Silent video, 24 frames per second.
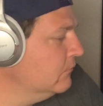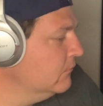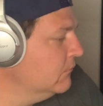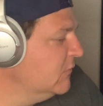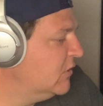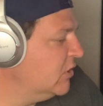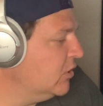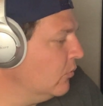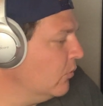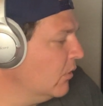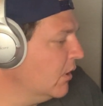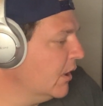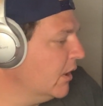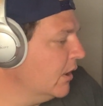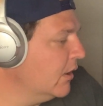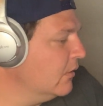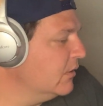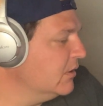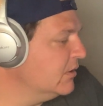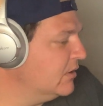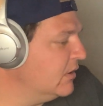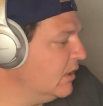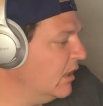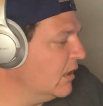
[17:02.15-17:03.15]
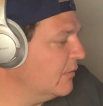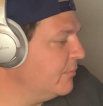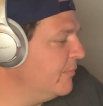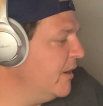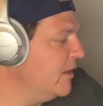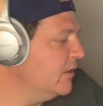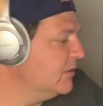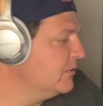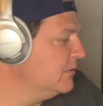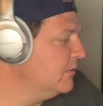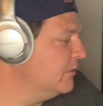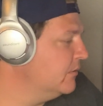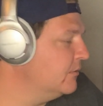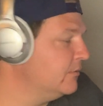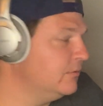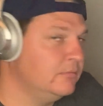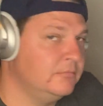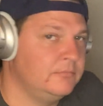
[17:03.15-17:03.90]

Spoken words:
So we're going to go to Stockmaster.